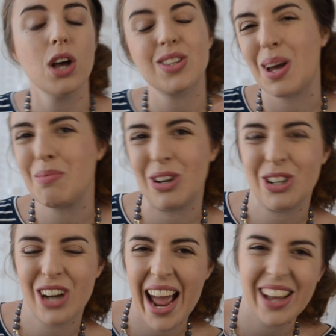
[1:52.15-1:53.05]
So I'm not
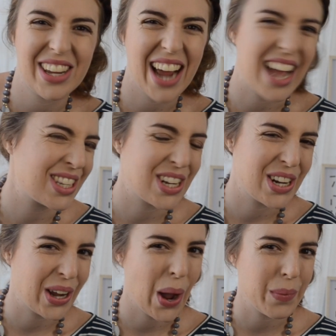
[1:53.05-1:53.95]
sure how you guys are going
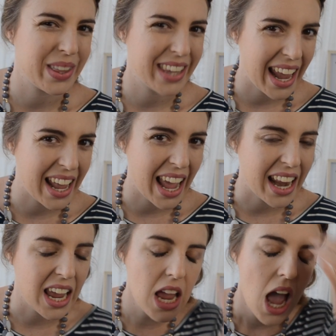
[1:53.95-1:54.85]
to go with getting
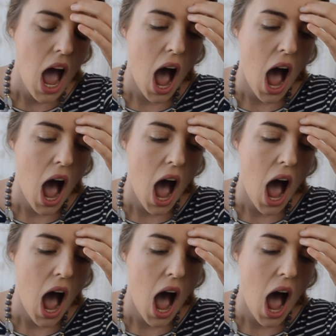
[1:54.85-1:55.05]
any,